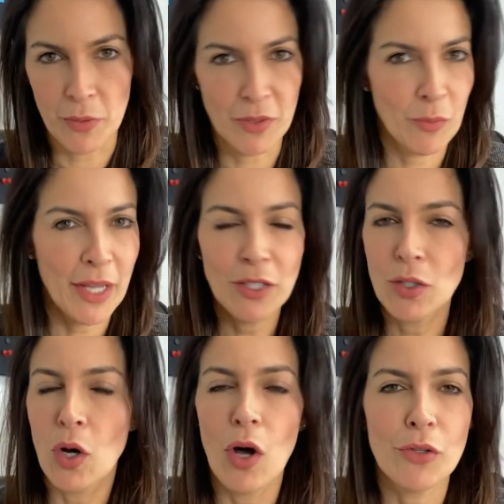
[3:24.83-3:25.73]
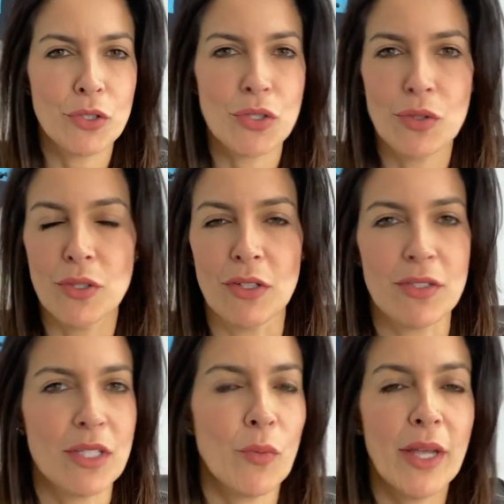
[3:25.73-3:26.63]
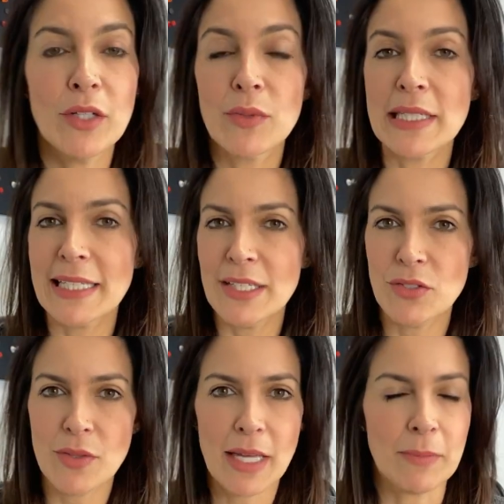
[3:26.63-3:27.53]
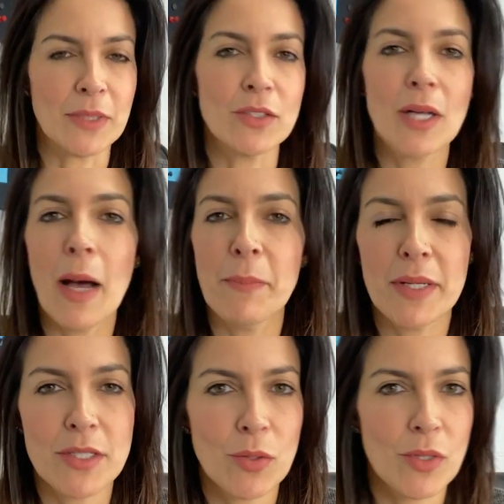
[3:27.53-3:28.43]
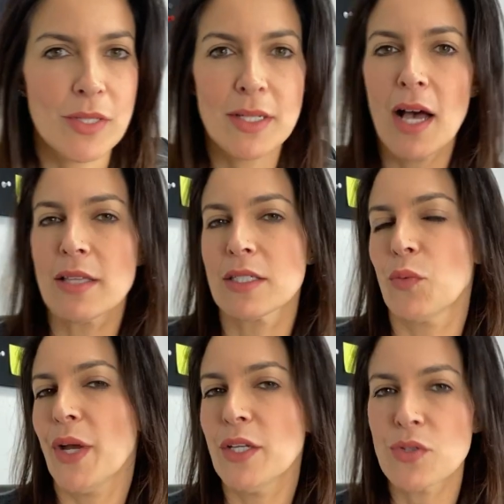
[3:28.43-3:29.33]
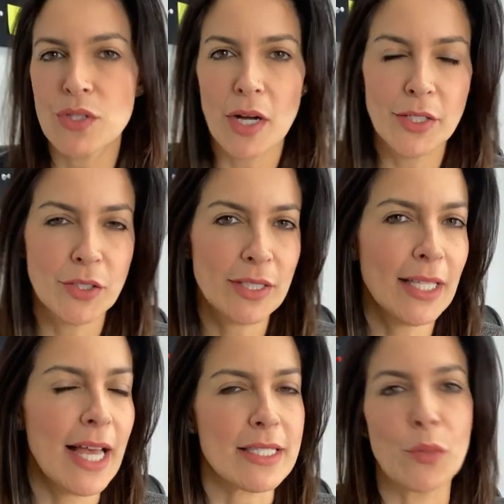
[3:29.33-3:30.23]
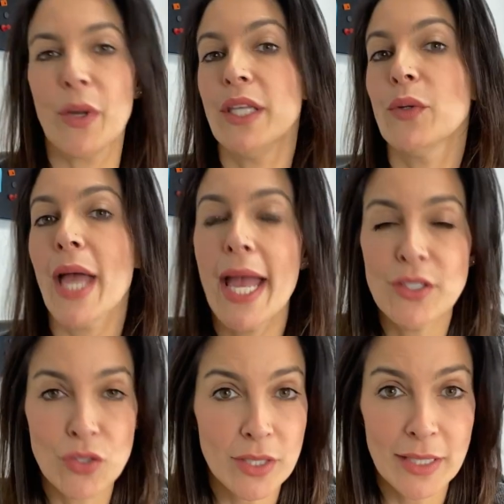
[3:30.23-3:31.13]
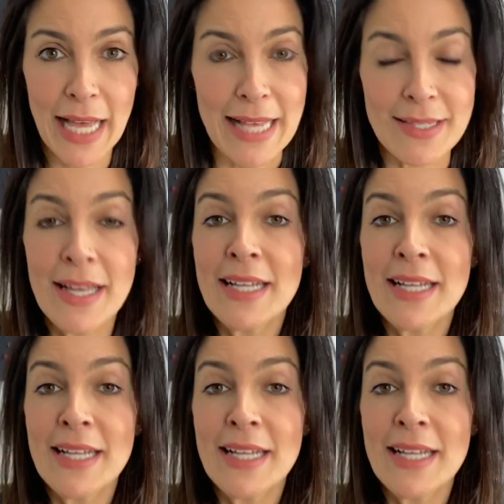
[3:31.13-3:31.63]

the way you call your students, the way you relate to them, the topics you discuss, the way you start your class, the way you end your class,